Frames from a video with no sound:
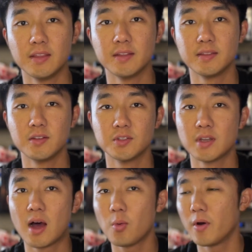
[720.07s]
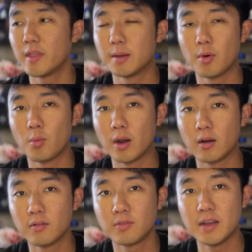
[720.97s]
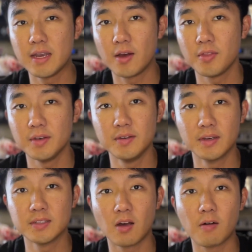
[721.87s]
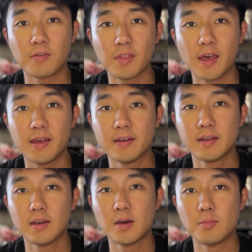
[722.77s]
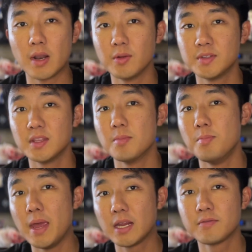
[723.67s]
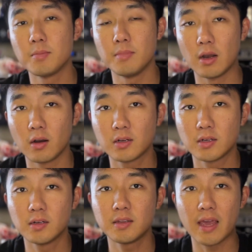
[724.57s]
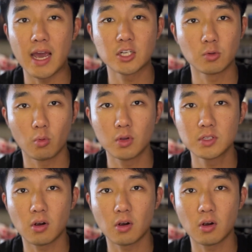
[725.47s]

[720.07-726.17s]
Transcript: that there's not one that I'm aware of right now that does offer that. But I would say the Bank of America Cash Rewards